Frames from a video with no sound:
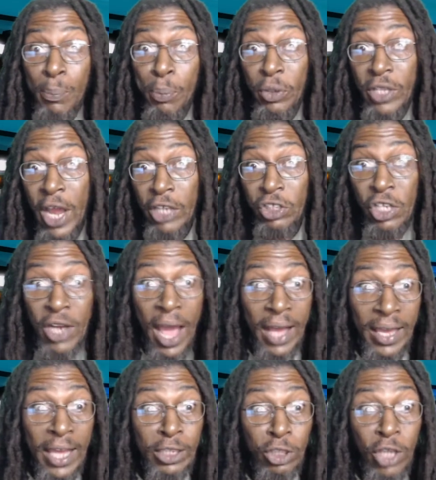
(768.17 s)
protection
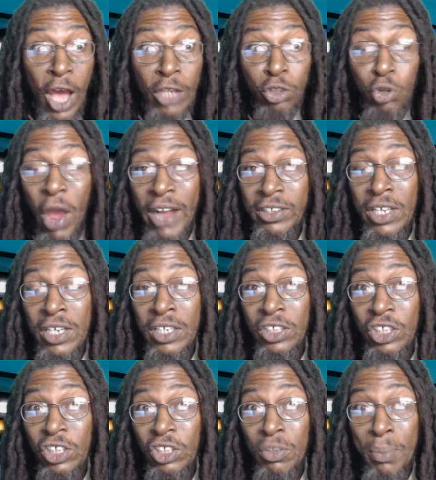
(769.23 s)
against contracting the
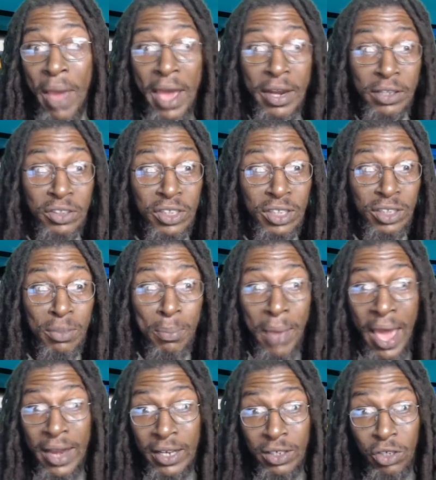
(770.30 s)

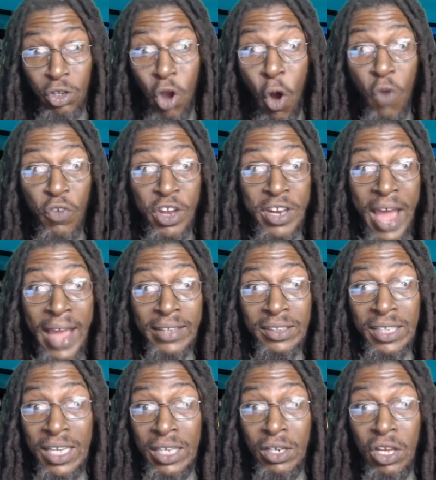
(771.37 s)
systematic
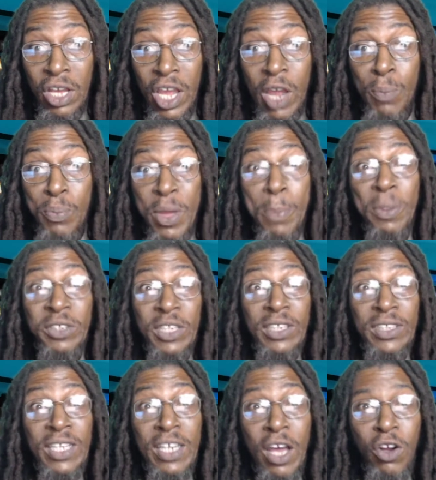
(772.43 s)
COVID-19 in people
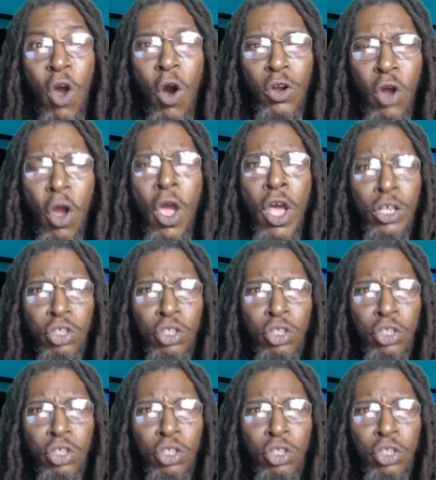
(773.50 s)
16 and older.